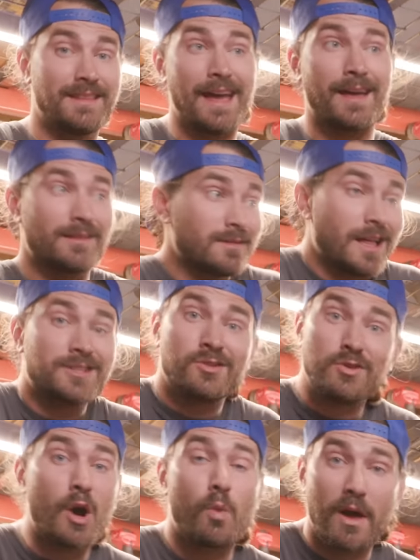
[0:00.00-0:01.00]
that lets
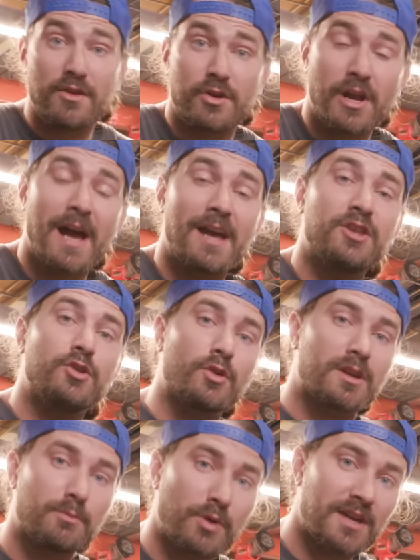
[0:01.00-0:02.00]
you know whether or not
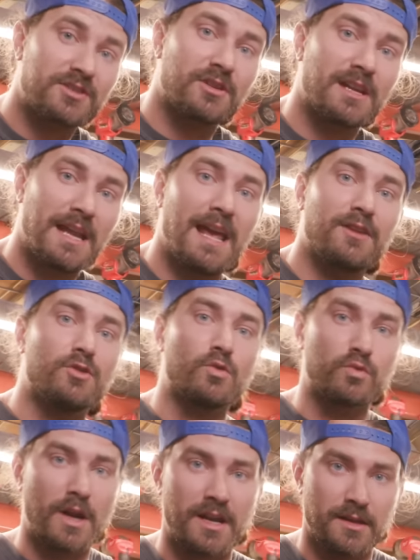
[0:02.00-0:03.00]
your compressor can handle
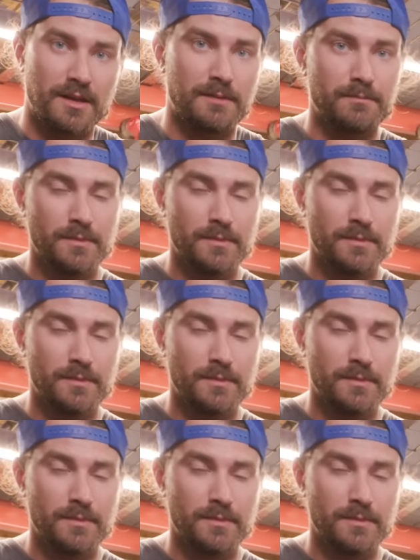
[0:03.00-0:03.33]
running them.